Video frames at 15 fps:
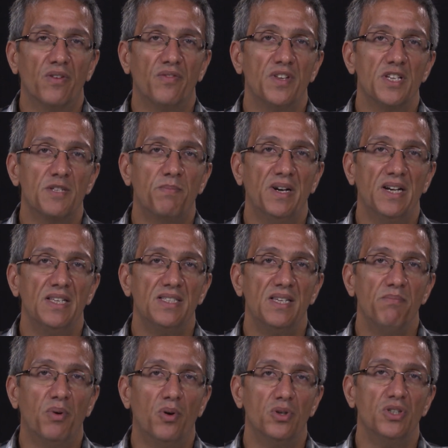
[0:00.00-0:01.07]
of this. But it's
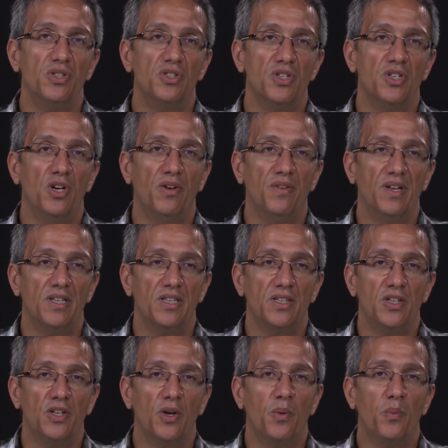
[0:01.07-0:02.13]
important to know that
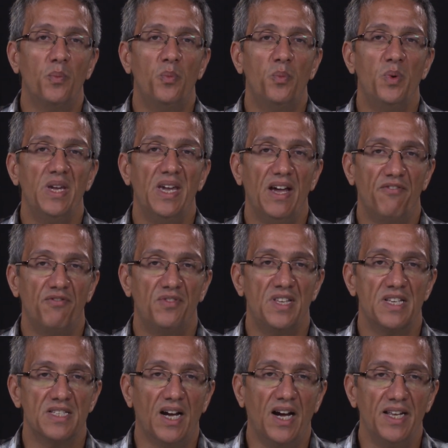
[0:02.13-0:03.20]
we have
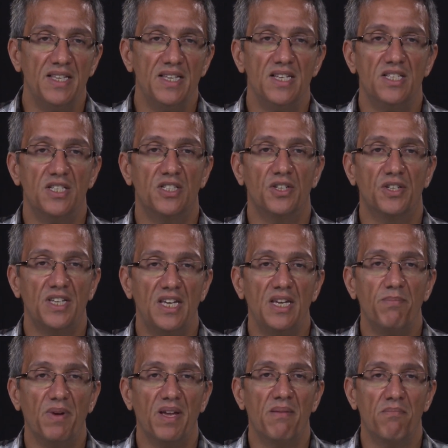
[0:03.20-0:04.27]
designed this to
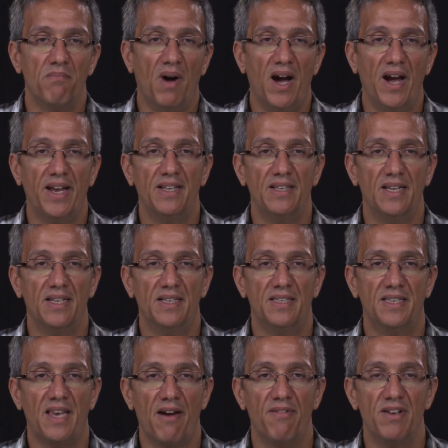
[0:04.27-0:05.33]
keep in mind that
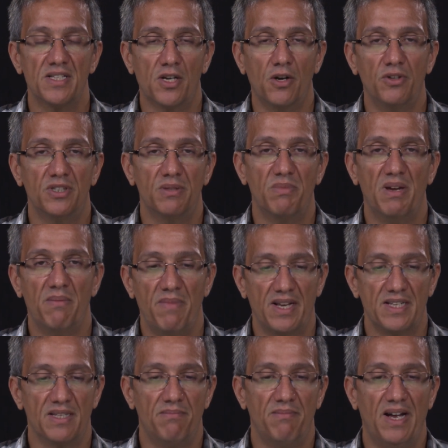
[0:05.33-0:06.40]
there is going to be a
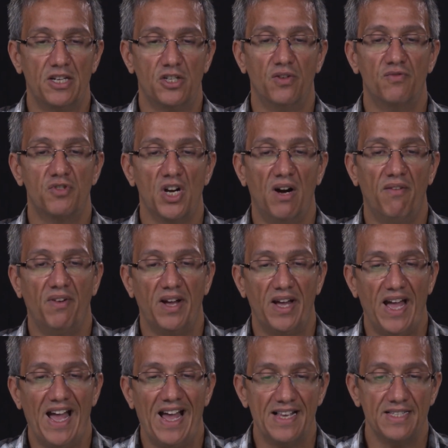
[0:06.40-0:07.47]
mix and match of Java
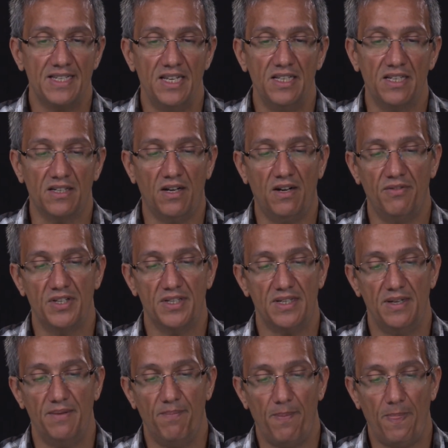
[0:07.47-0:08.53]
as needed, obviously.